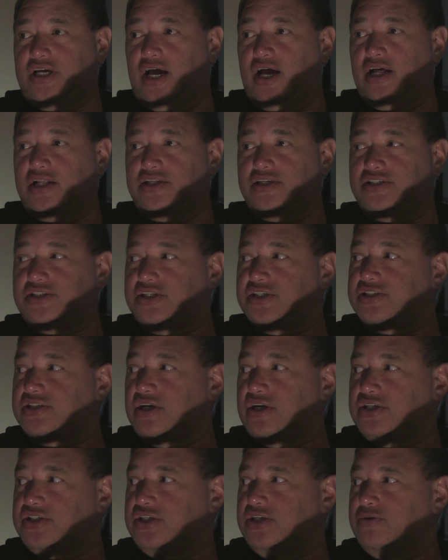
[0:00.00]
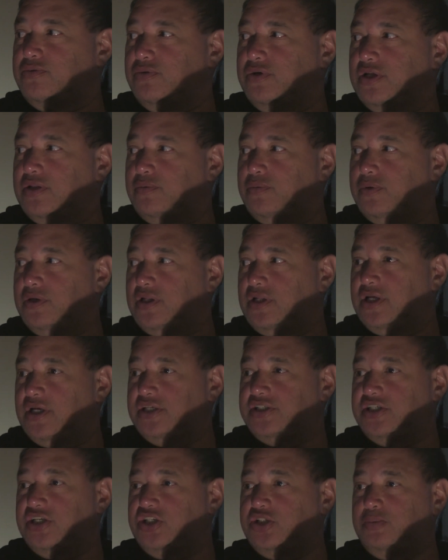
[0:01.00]
had this discussion with
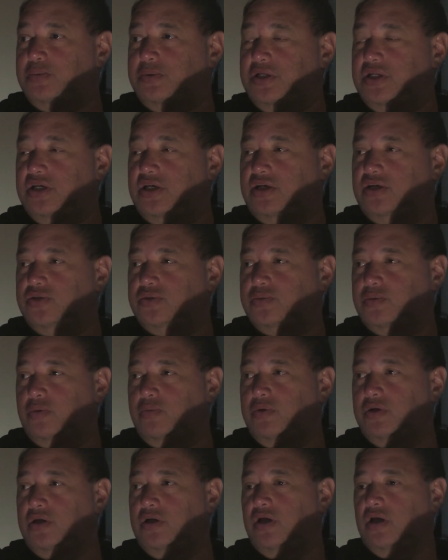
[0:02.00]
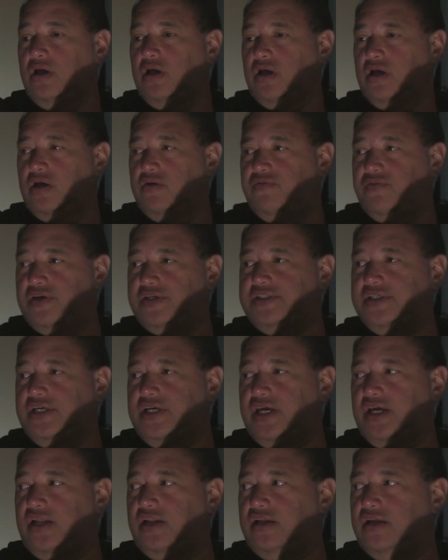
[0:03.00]
SHPD, because when we
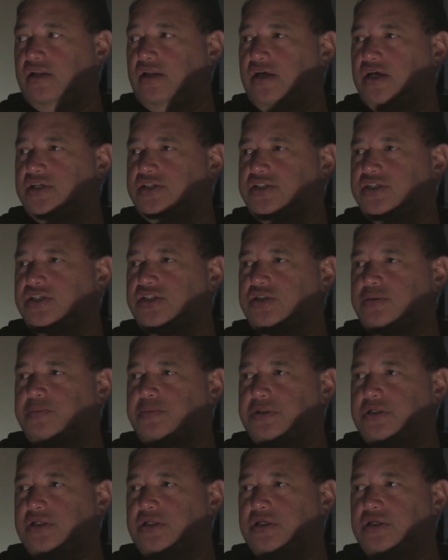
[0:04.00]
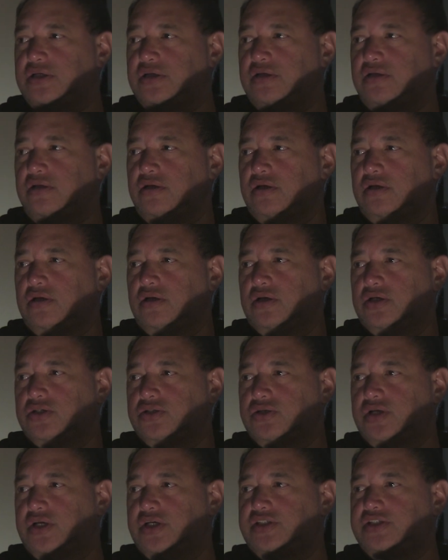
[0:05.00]
investigated SHPD,
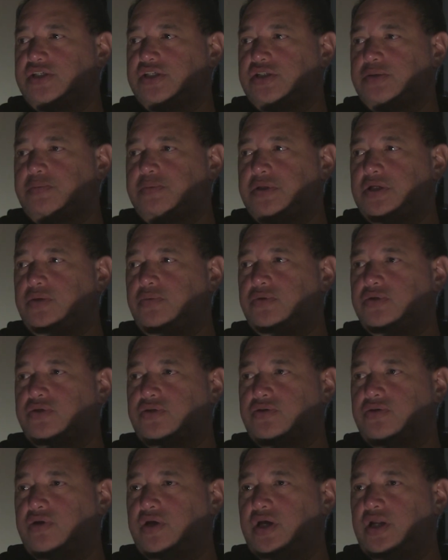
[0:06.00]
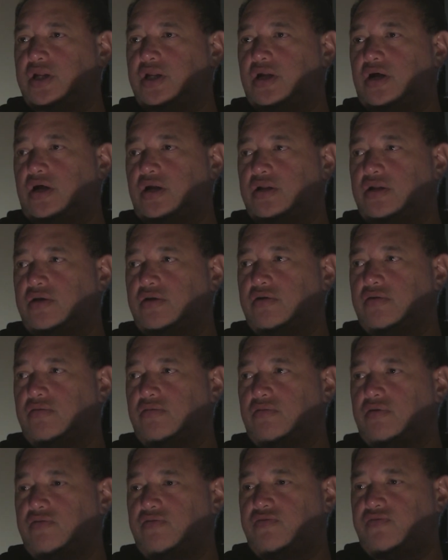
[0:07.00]
so SHPD was created under
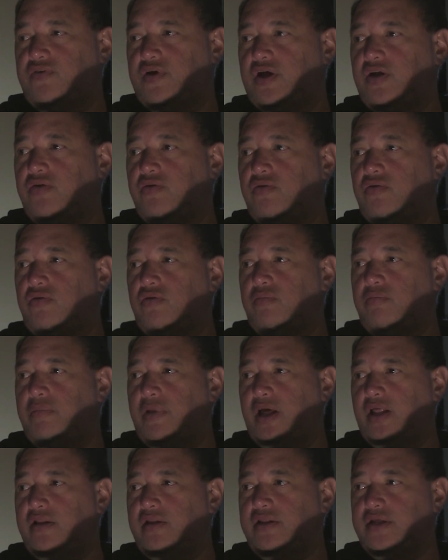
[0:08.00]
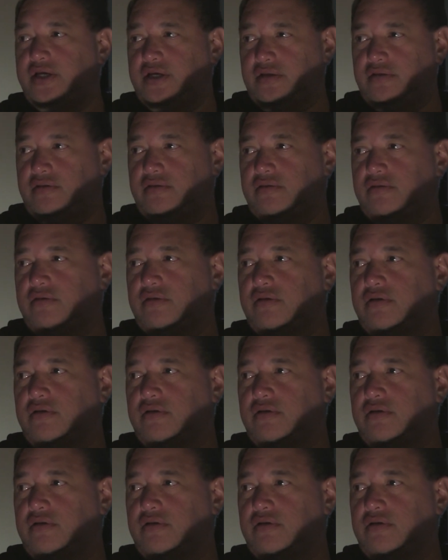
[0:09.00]
one federal mandate,